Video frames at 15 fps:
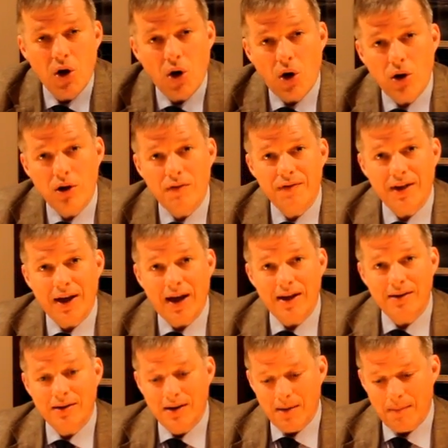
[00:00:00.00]
All of
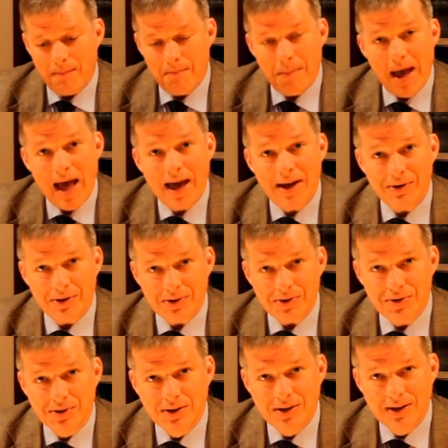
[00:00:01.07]
that
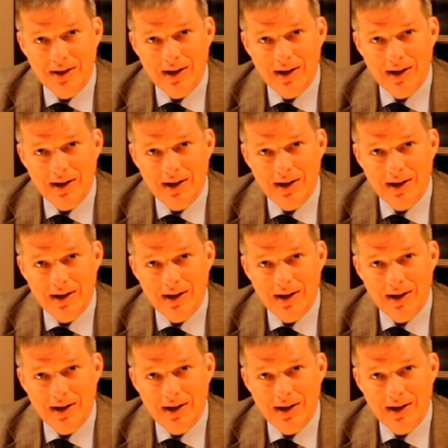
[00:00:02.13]
matters